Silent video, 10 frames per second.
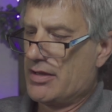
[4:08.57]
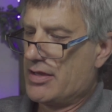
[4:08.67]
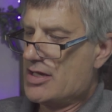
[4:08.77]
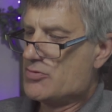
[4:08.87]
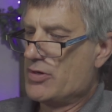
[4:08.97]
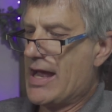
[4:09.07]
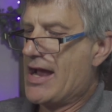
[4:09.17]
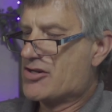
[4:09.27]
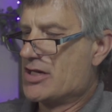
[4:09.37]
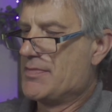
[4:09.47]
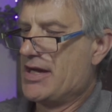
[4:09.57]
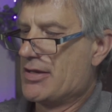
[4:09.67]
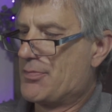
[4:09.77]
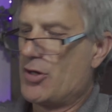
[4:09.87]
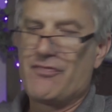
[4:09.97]
This would actually be
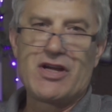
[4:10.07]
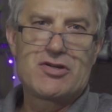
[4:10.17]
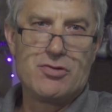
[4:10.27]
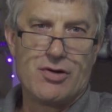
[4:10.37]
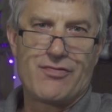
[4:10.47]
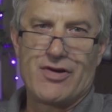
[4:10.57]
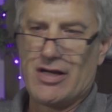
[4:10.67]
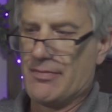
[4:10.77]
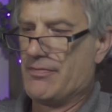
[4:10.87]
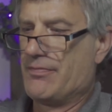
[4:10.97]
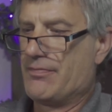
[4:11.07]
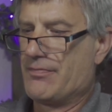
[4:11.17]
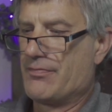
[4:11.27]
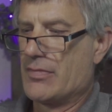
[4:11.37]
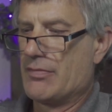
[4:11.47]
the perfect tool for him
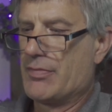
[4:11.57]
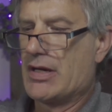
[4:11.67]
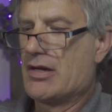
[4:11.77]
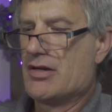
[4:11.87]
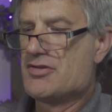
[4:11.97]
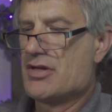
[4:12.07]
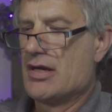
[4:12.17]
because,